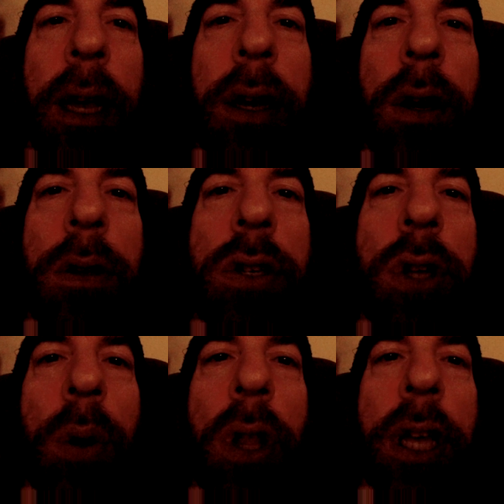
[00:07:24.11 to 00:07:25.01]
And girls
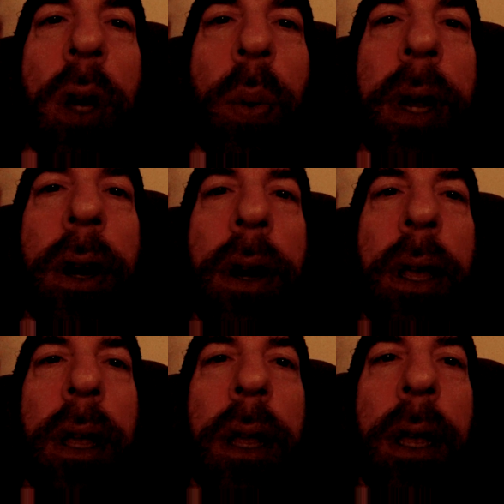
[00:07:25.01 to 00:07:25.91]
don't like weird.
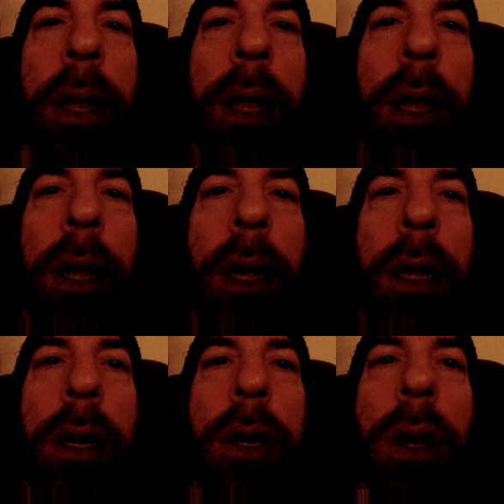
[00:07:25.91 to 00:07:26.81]

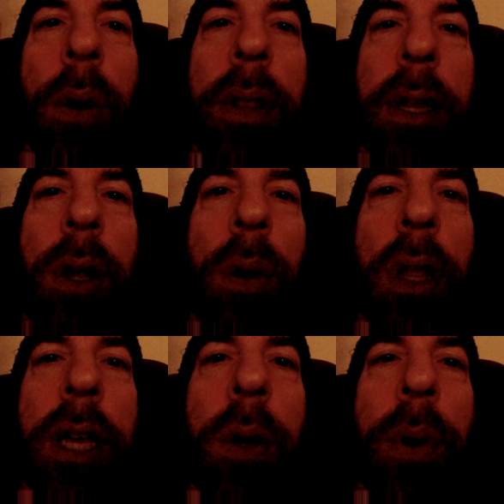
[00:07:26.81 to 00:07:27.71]
No, they don't
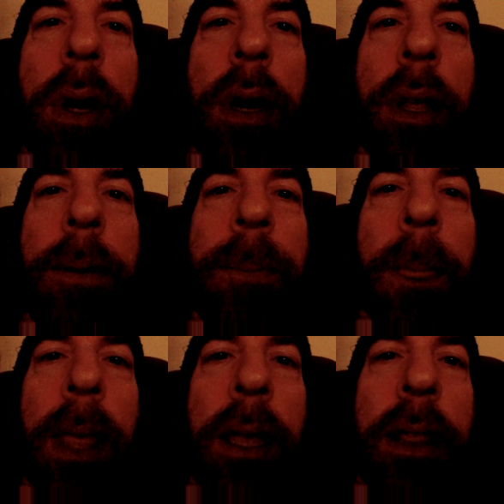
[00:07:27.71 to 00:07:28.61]
like weird.
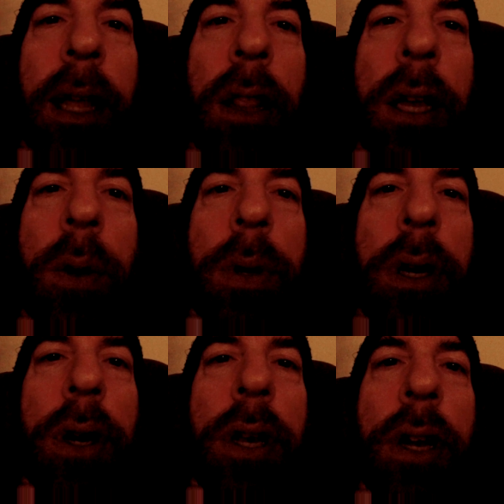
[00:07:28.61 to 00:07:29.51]
They like when
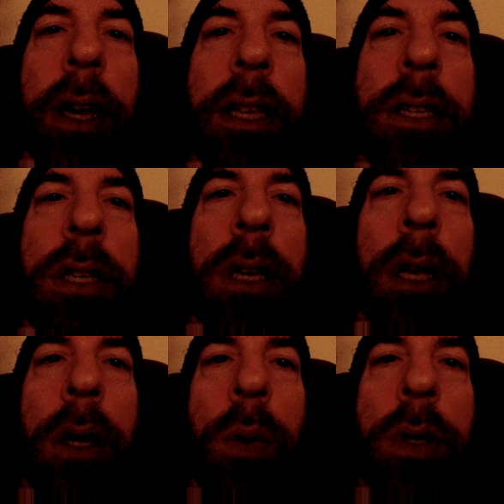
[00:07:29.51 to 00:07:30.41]
you're a nice,
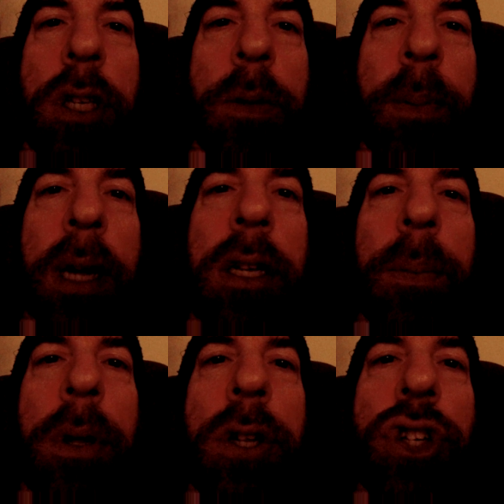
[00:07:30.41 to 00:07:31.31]

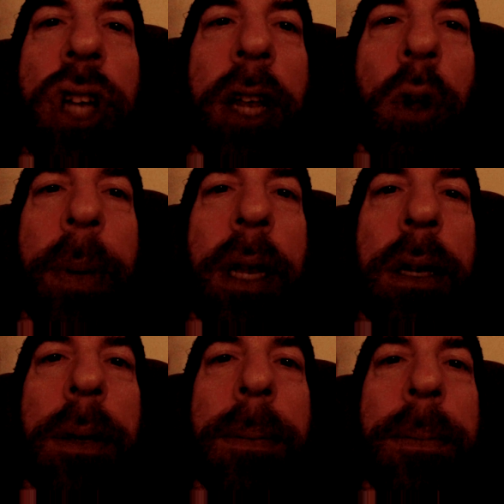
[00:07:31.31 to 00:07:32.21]
respectable
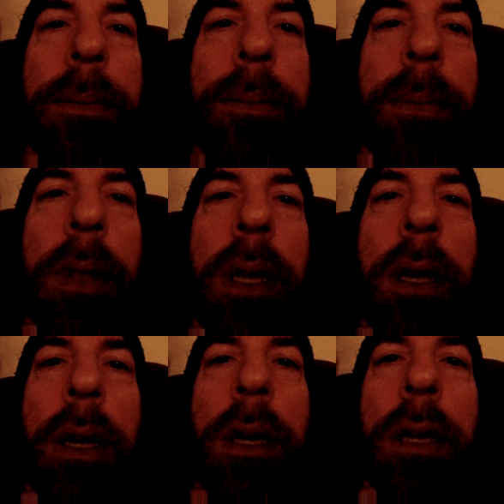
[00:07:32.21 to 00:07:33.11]
gentleman.
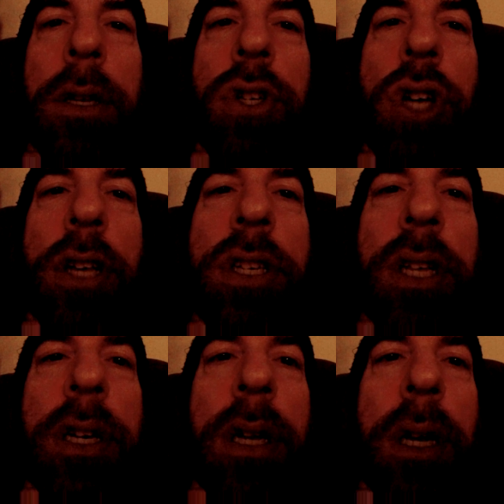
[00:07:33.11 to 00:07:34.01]

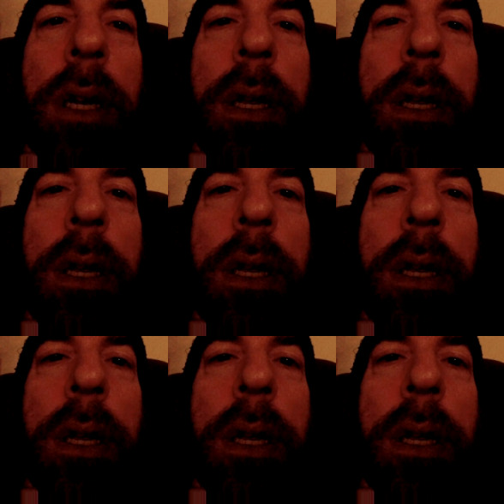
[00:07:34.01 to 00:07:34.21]
Justin,